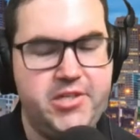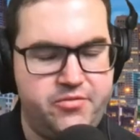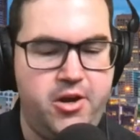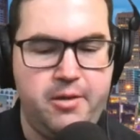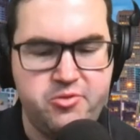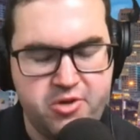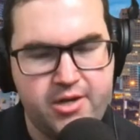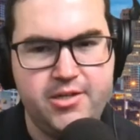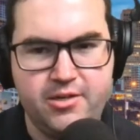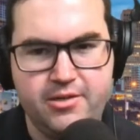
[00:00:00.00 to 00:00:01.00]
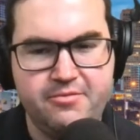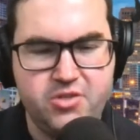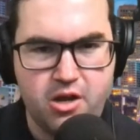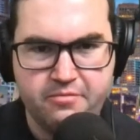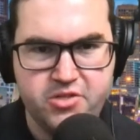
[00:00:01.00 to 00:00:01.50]
his phone. Obstruction of
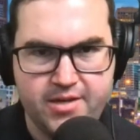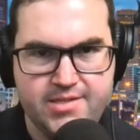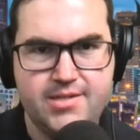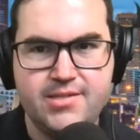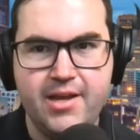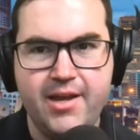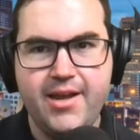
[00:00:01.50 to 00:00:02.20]
of justice.